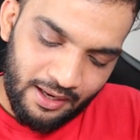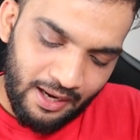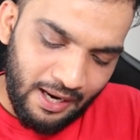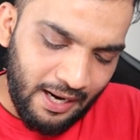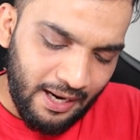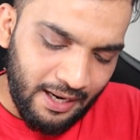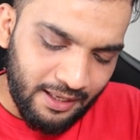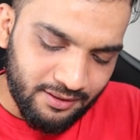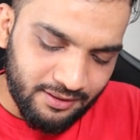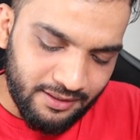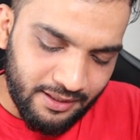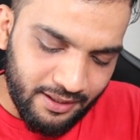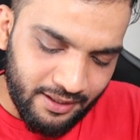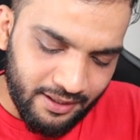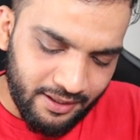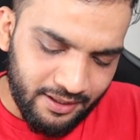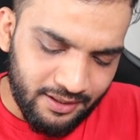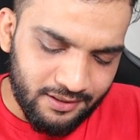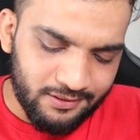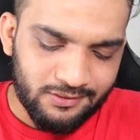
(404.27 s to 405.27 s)
And
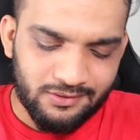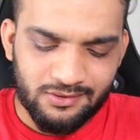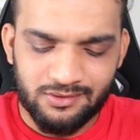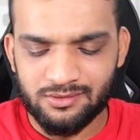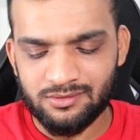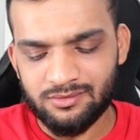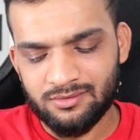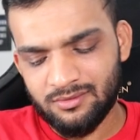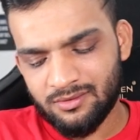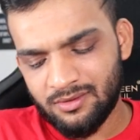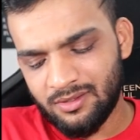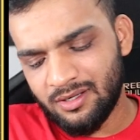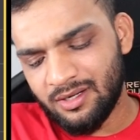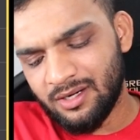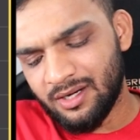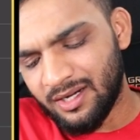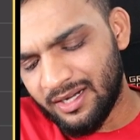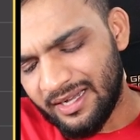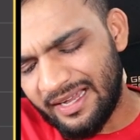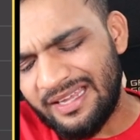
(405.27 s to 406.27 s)
there is
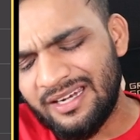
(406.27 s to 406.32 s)
an